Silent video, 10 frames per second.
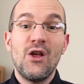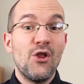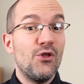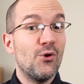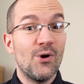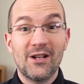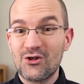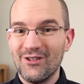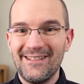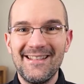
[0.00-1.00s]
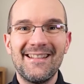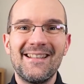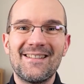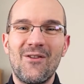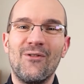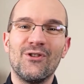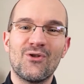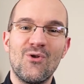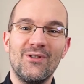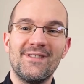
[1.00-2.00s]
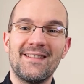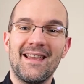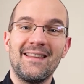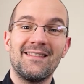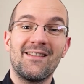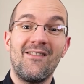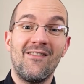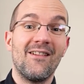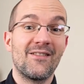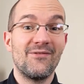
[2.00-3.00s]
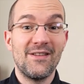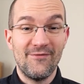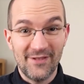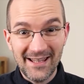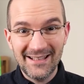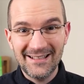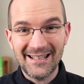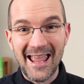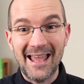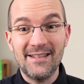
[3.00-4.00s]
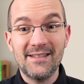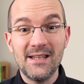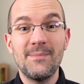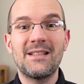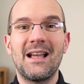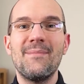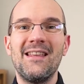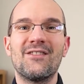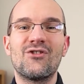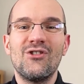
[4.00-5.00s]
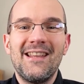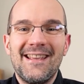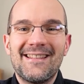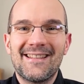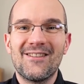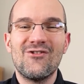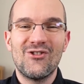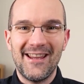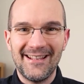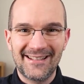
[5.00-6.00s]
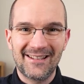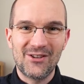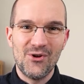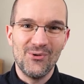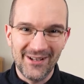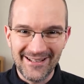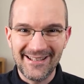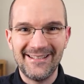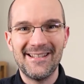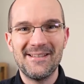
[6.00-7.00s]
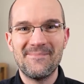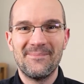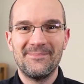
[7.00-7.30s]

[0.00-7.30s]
No actual details of the content are revealed. At the same time, it creates great curiosity.